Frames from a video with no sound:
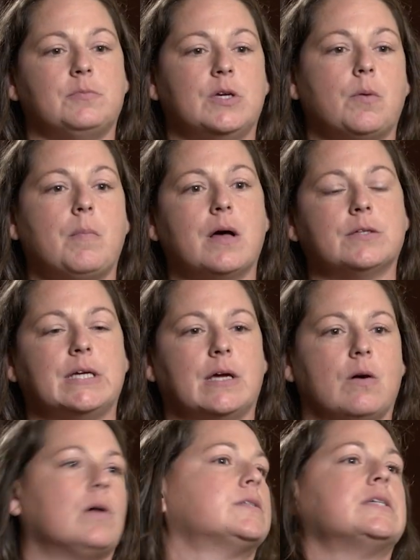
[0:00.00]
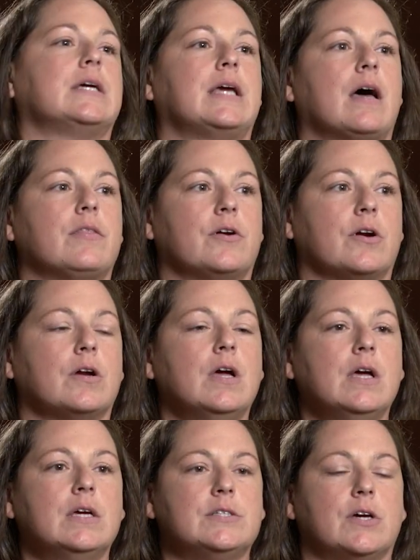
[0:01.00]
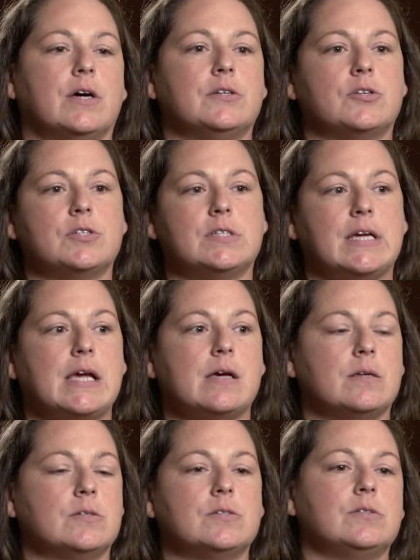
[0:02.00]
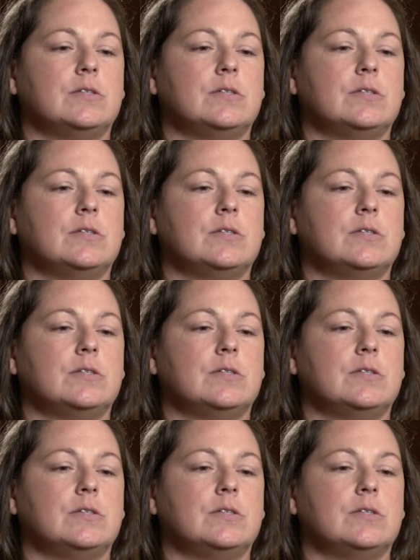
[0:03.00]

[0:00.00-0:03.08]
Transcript: melding it all together to understand,